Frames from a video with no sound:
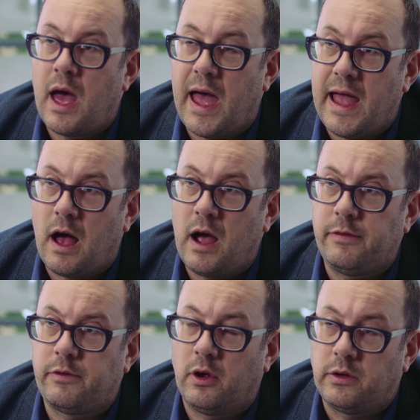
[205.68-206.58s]
AI
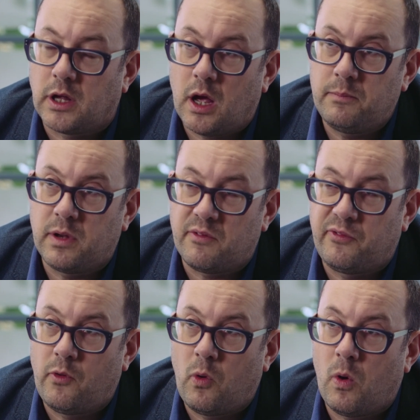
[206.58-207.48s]
is going to come to the
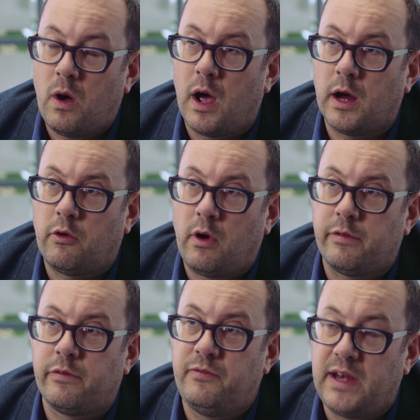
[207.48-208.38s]
fore
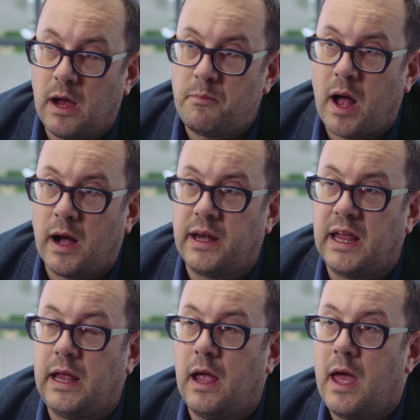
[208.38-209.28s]
across video
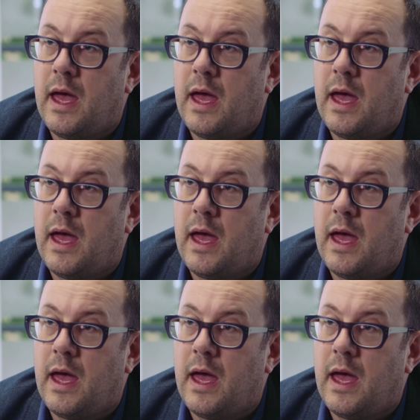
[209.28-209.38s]
marketing,